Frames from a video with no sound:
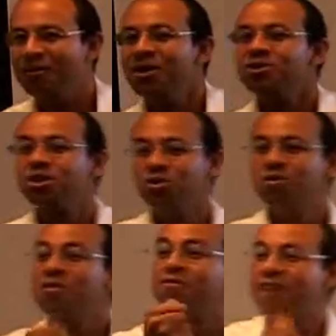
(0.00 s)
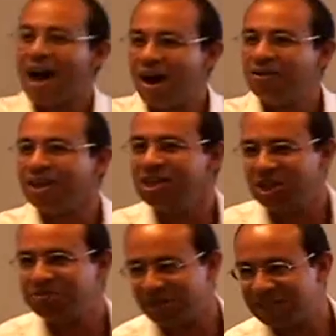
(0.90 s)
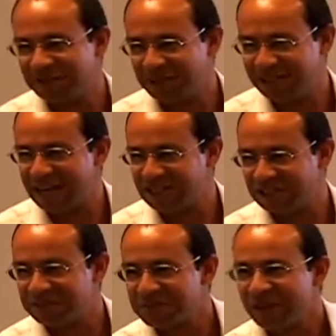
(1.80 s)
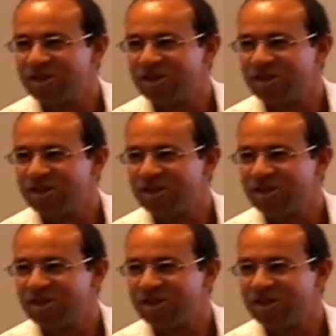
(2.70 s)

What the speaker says: to found Egyptian civilization. So